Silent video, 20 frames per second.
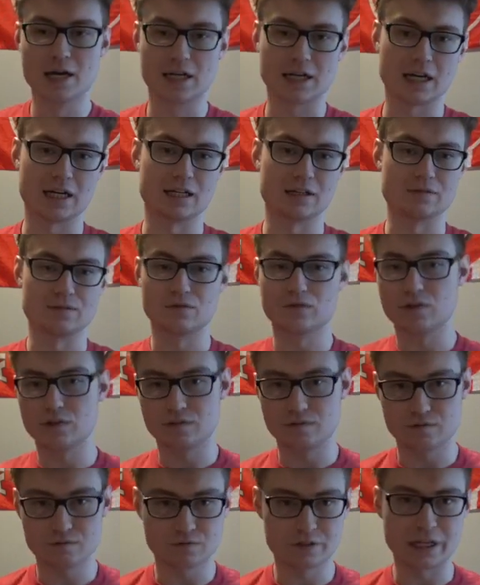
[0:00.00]
kind of
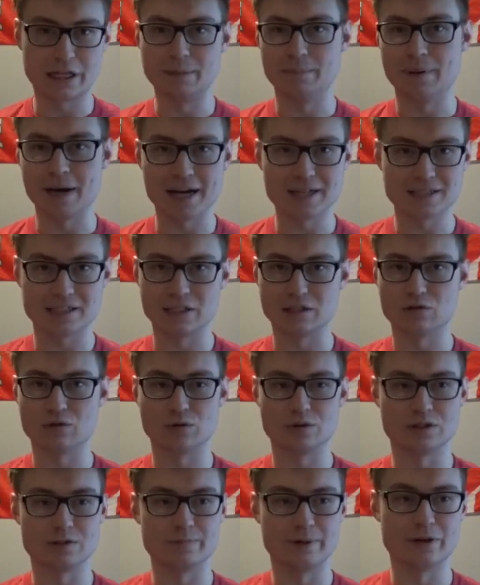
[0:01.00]
keep passing it
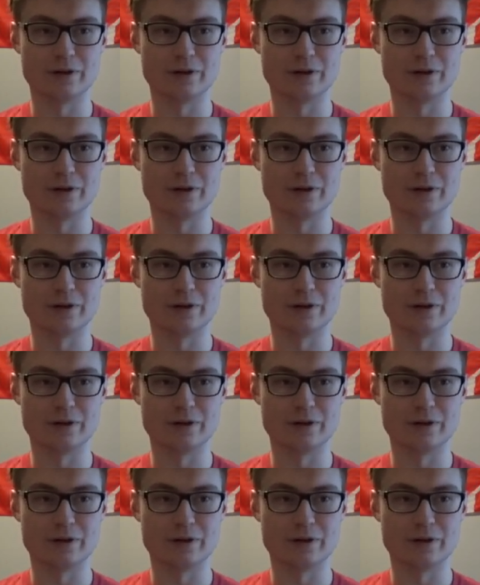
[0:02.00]
towards the